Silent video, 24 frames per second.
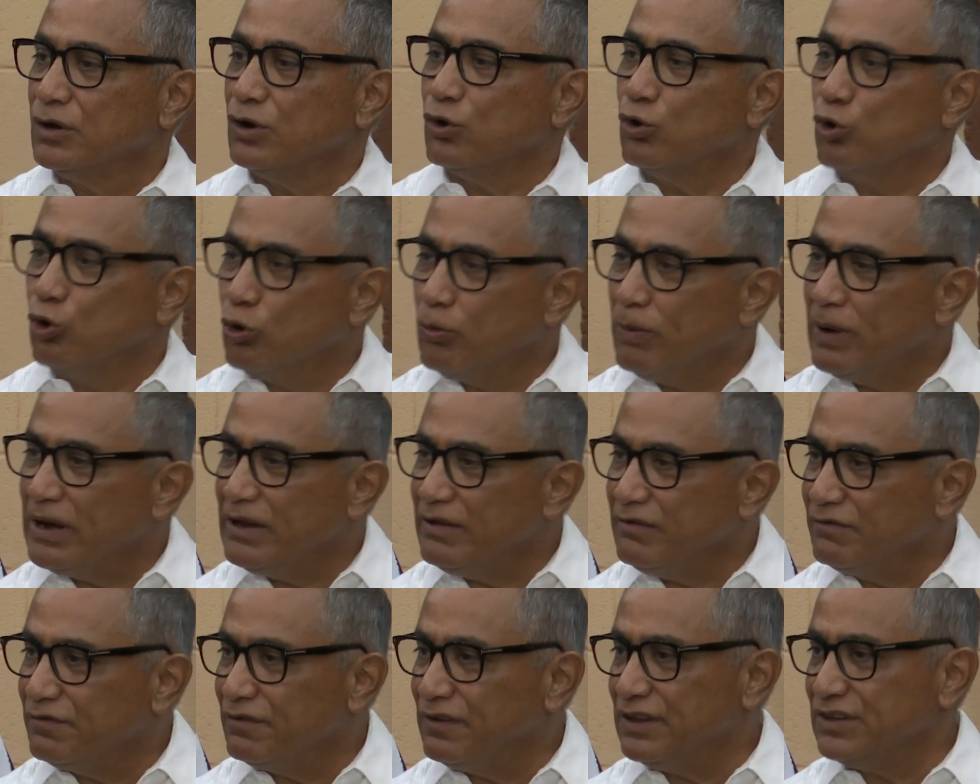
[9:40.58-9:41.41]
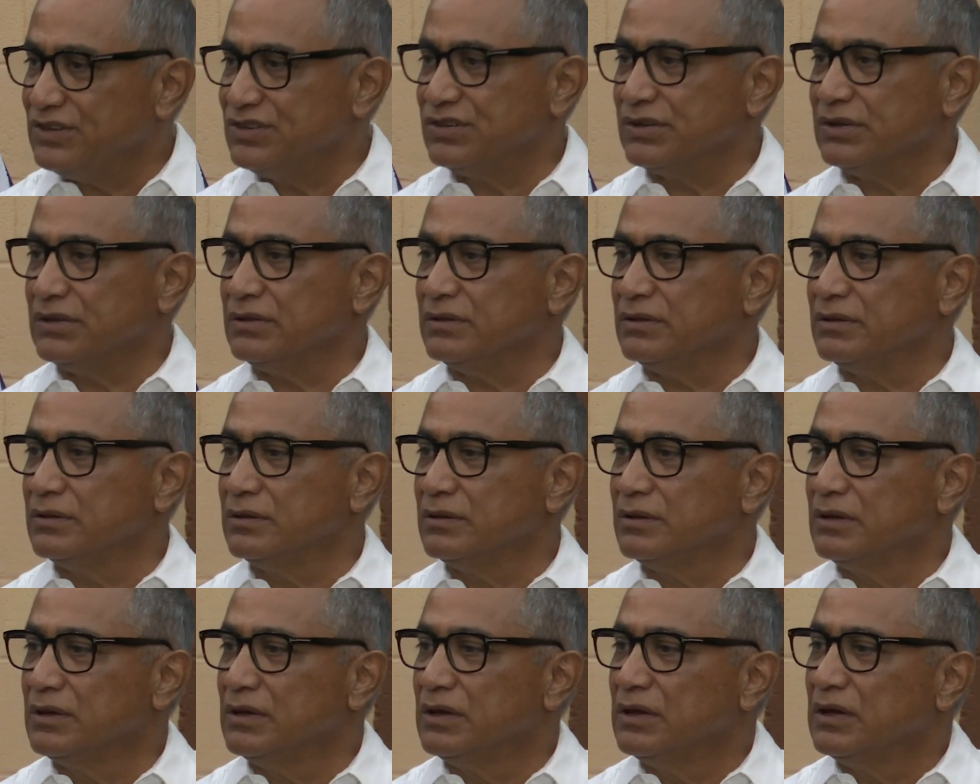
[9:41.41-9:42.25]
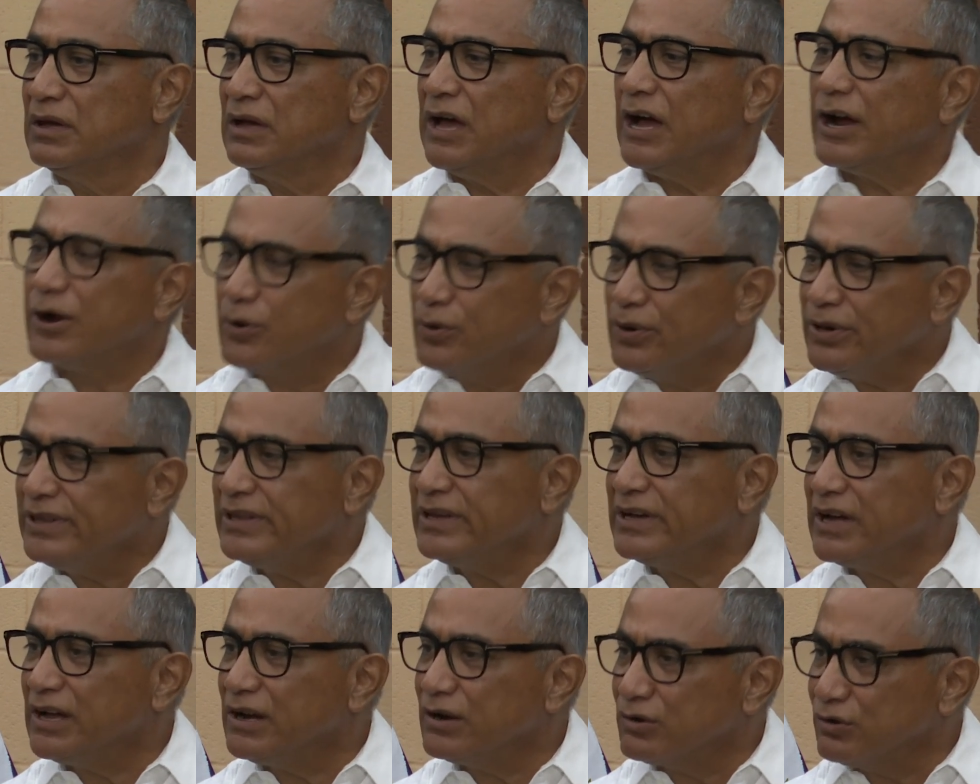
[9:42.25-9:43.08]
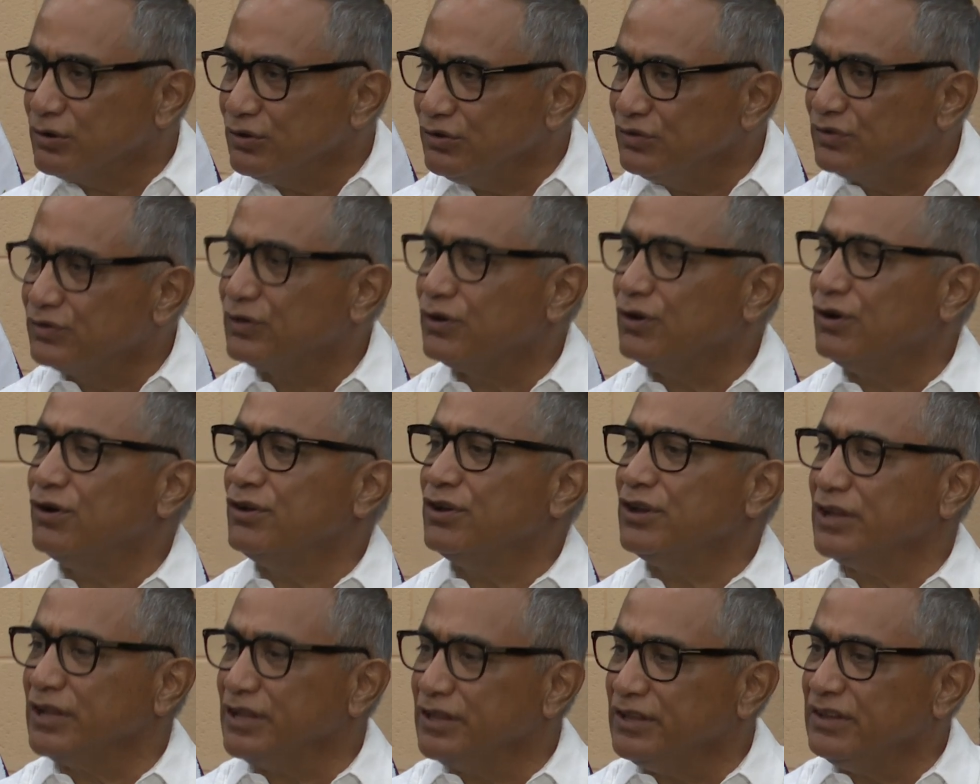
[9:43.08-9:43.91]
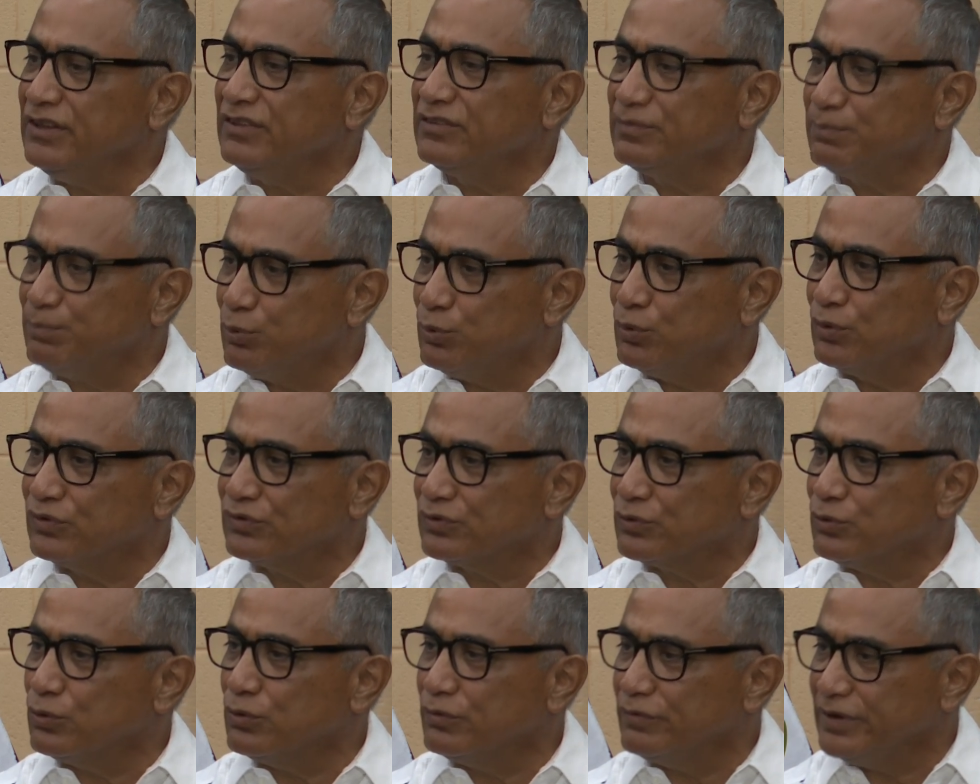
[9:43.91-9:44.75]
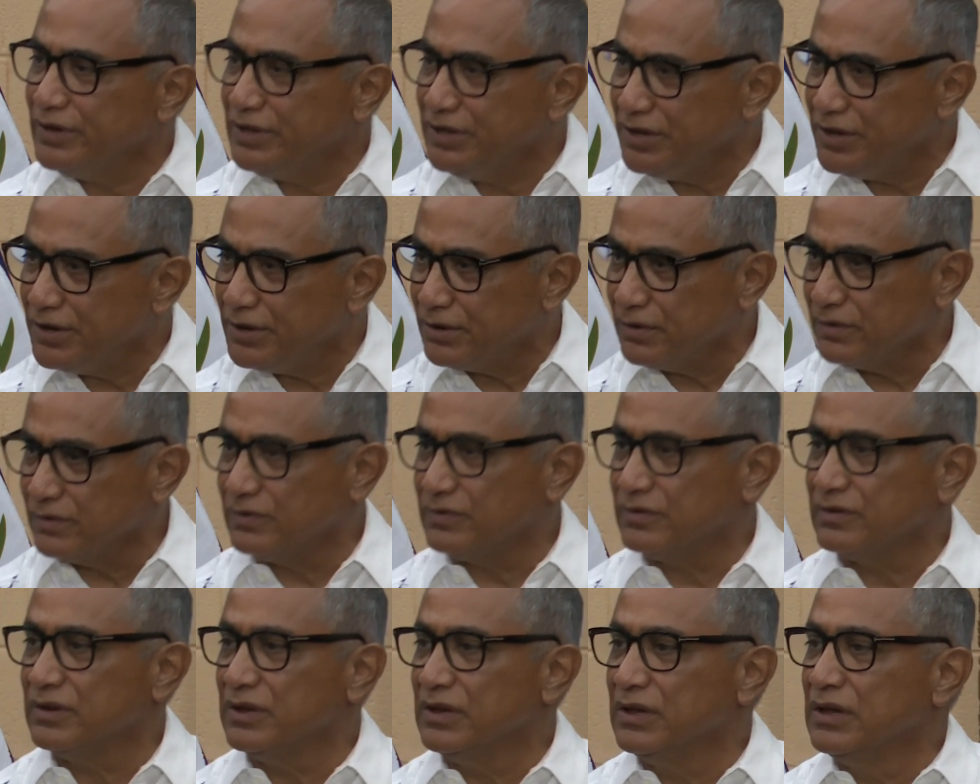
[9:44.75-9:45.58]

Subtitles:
Global inflation, a critical concern in these post-COVID years,